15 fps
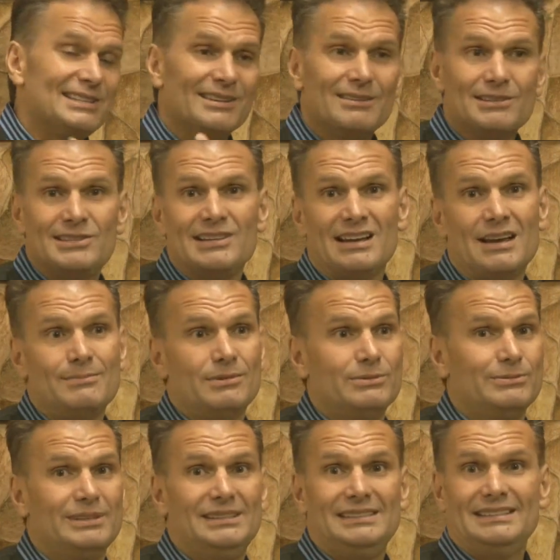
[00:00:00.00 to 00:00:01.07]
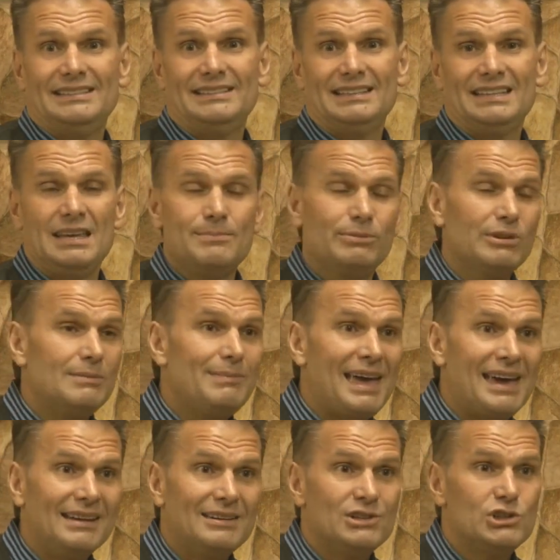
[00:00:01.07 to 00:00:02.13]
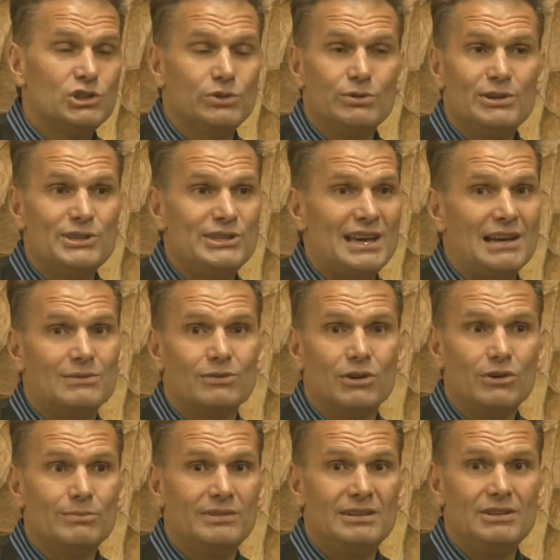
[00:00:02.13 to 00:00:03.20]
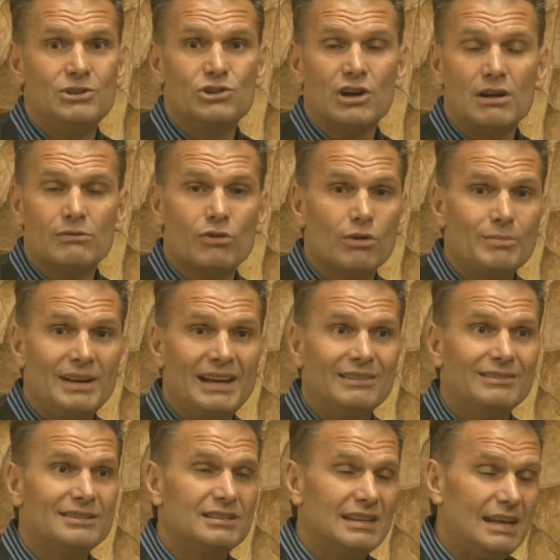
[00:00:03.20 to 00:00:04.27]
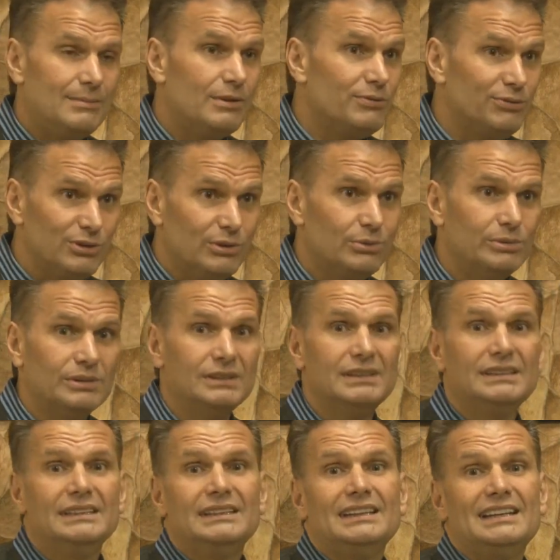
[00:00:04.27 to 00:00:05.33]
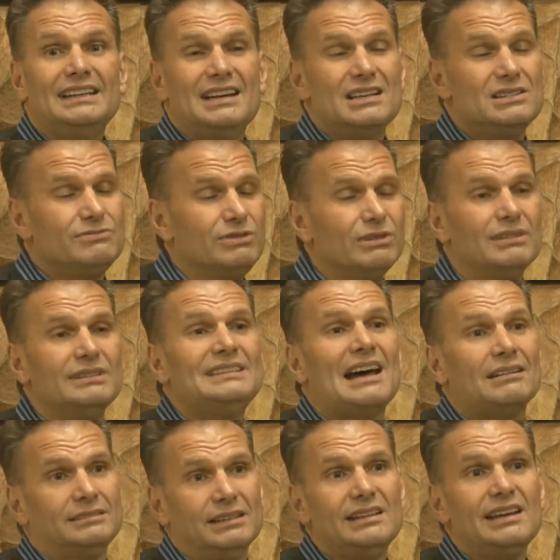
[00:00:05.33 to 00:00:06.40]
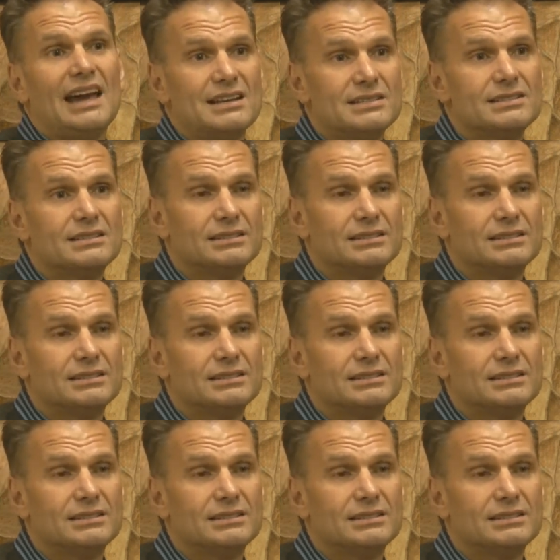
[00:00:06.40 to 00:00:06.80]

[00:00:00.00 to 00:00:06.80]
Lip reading: ensemble with Kimberly Magnus, Judy San Roman, John Romanelli, to name a few, is really talented cast.